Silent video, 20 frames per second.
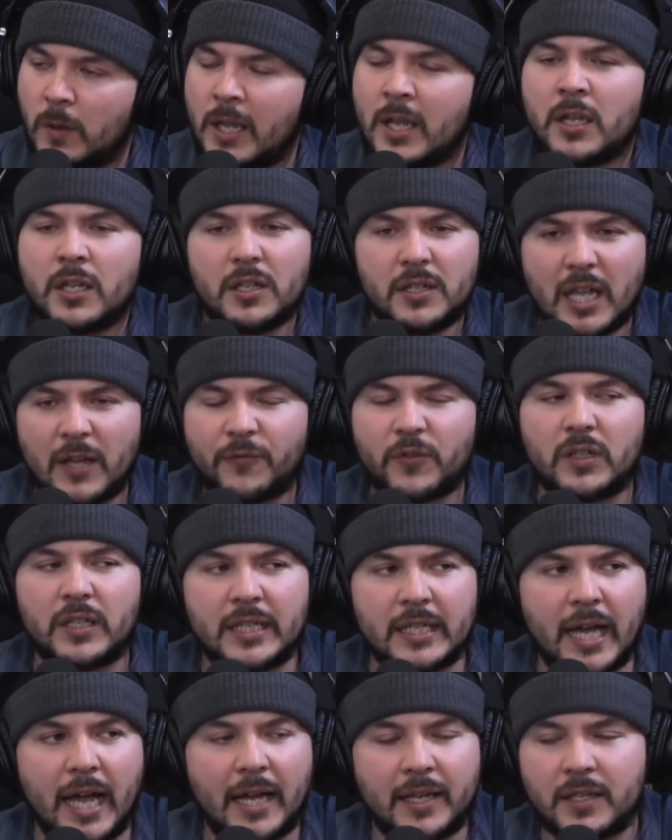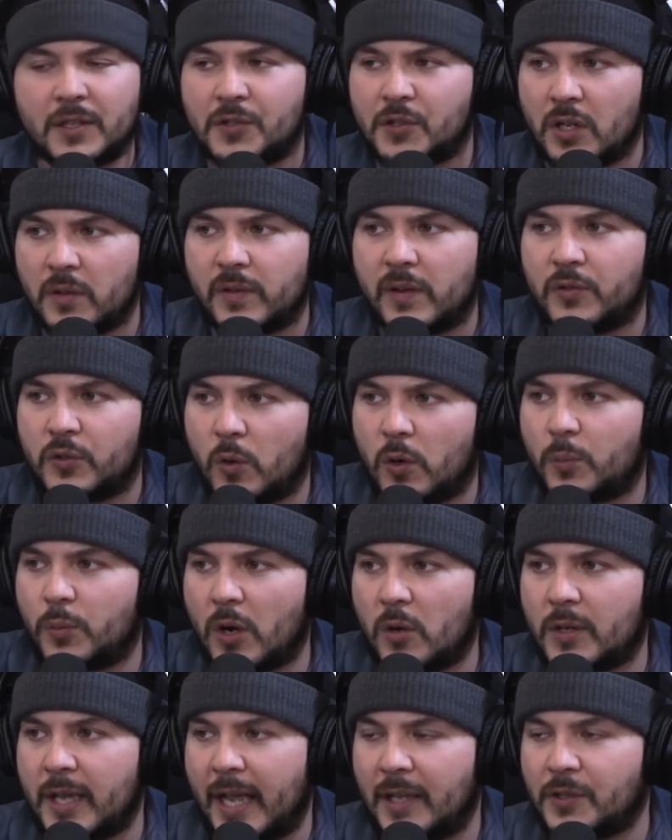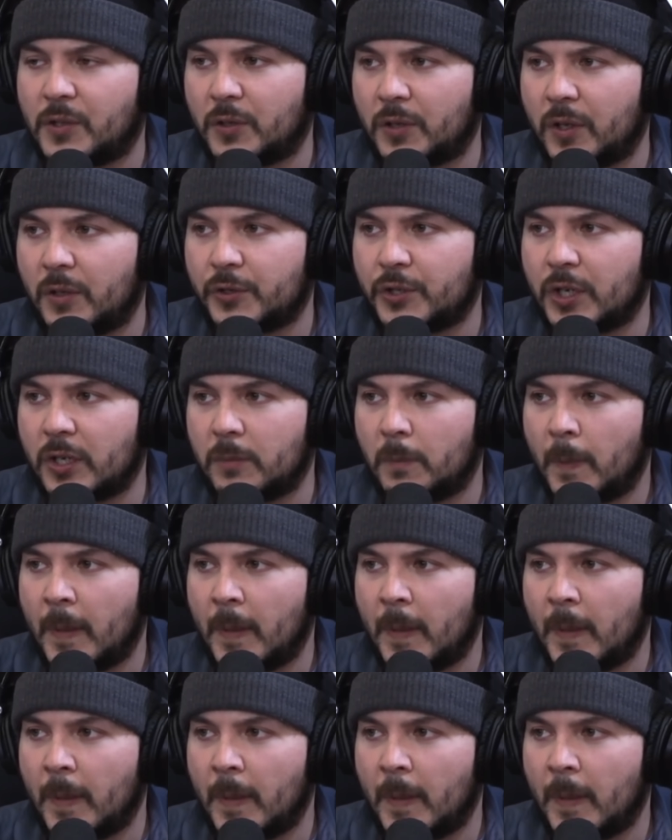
Mm-hmm. You definitely got conservatives who are pro-cancel culture.